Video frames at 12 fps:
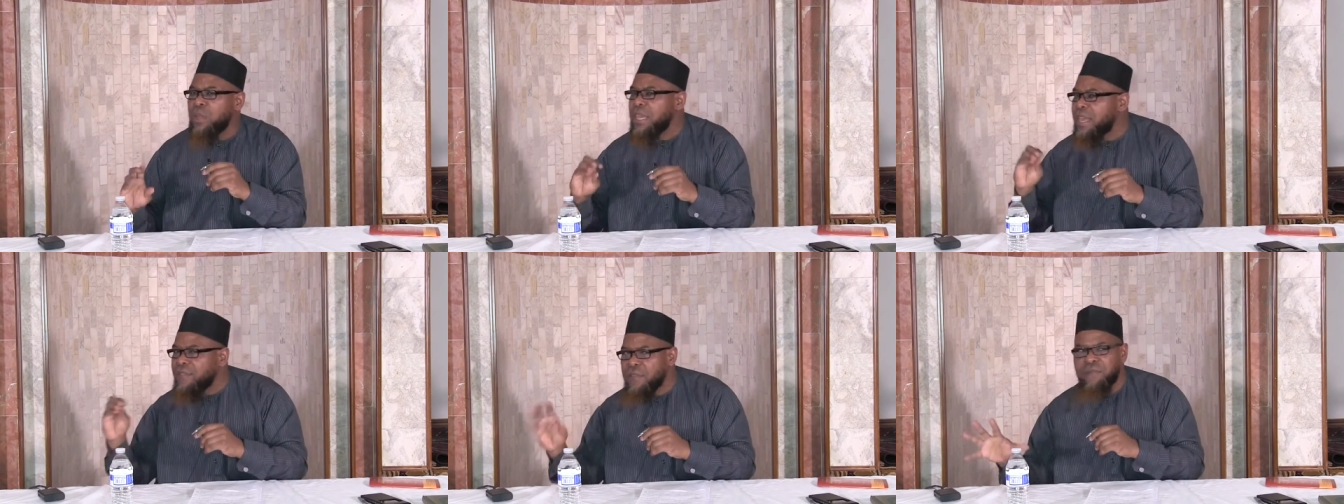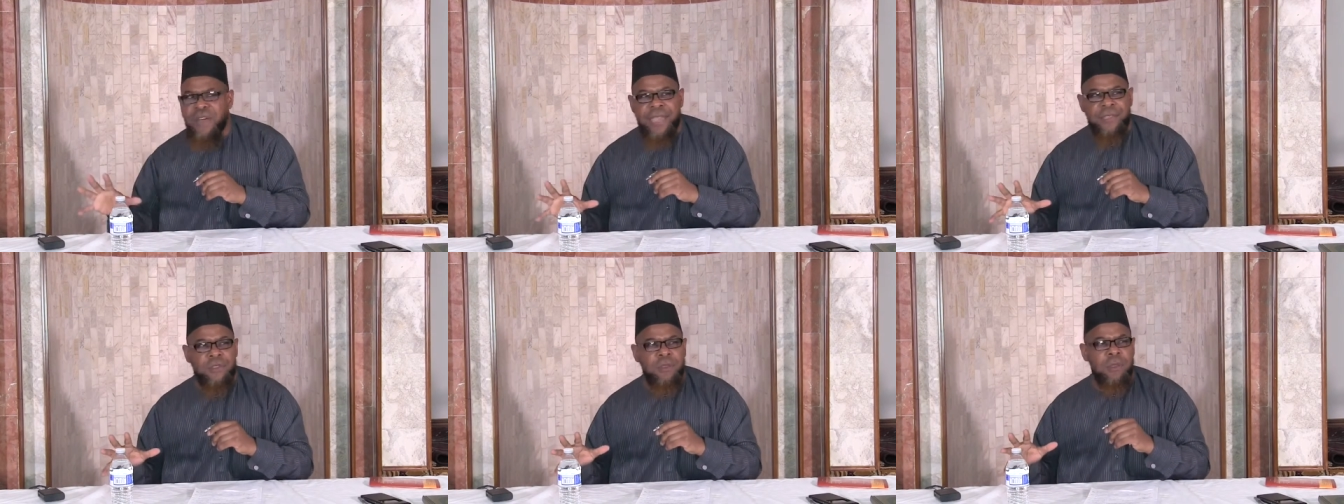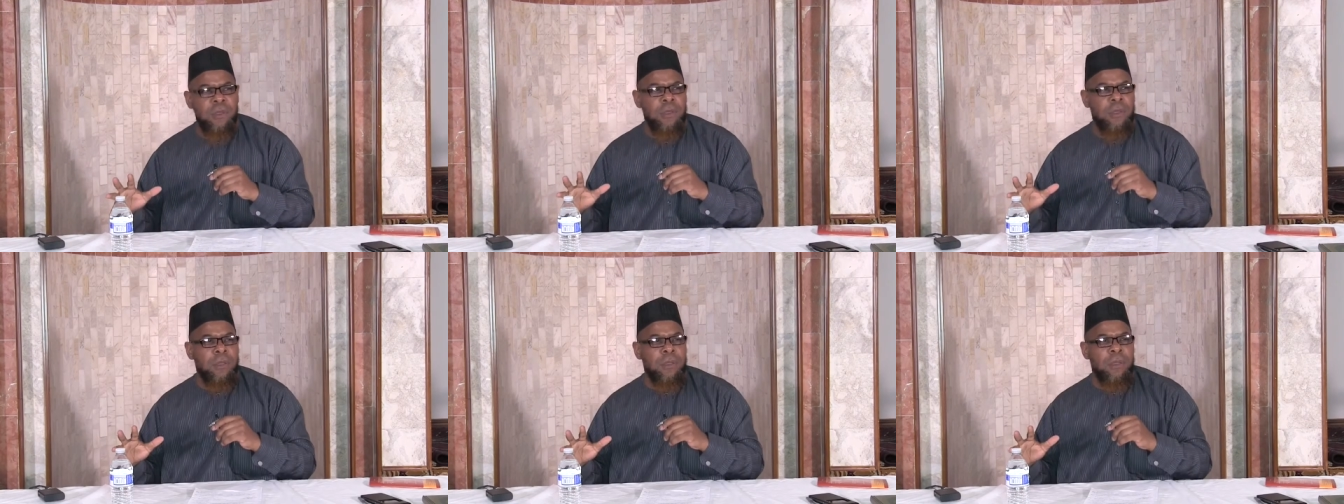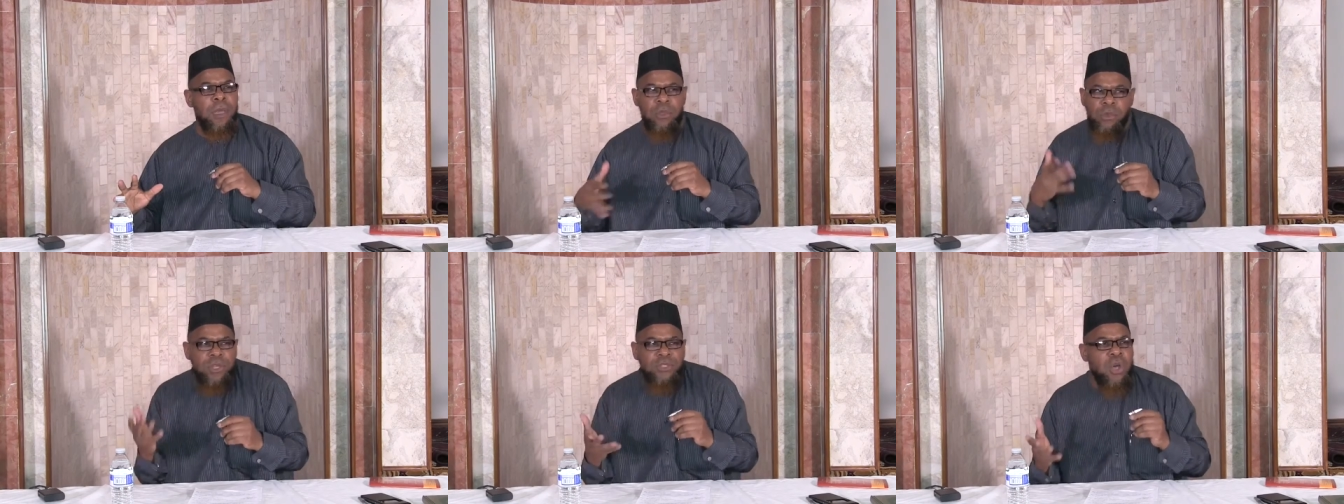You can give advice.
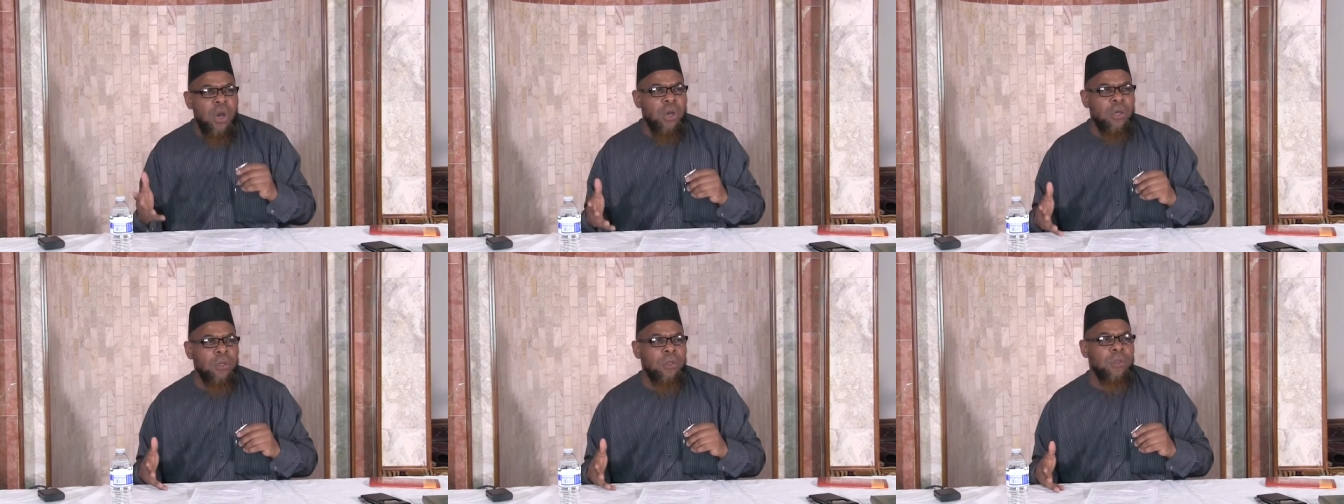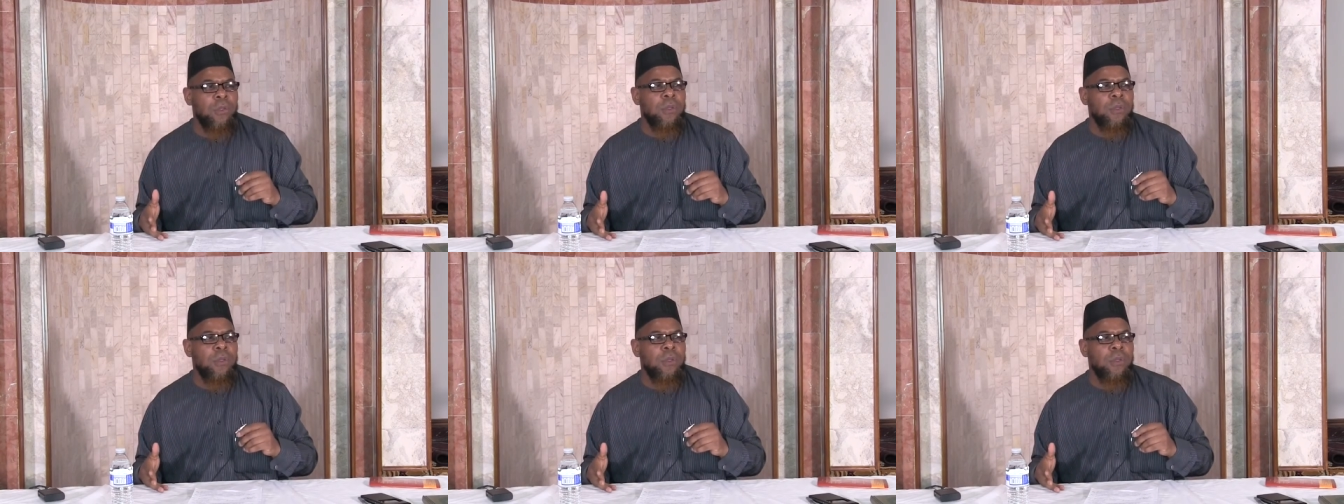And you can talk.